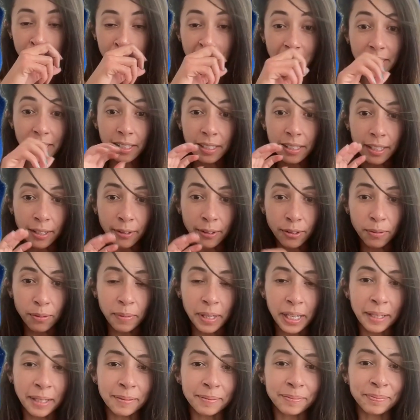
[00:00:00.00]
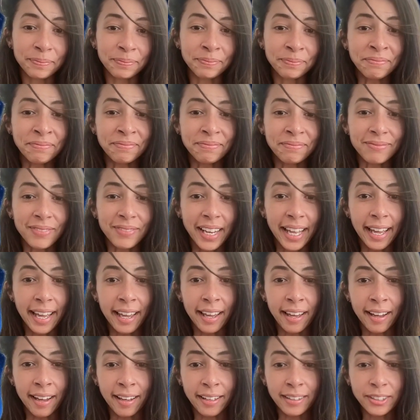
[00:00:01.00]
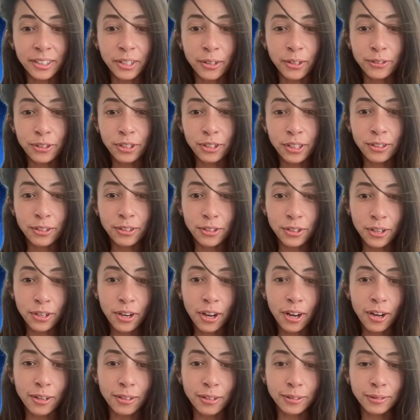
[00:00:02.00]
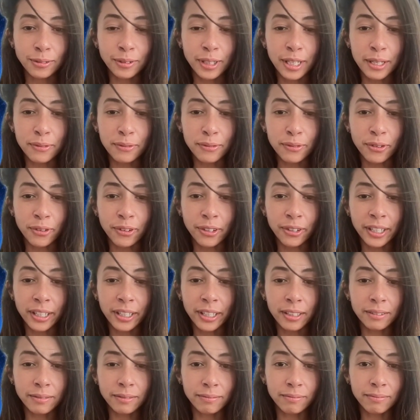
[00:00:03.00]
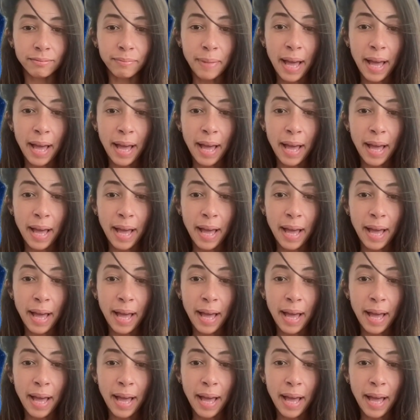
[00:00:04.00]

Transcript: excuse me, and continue to go with our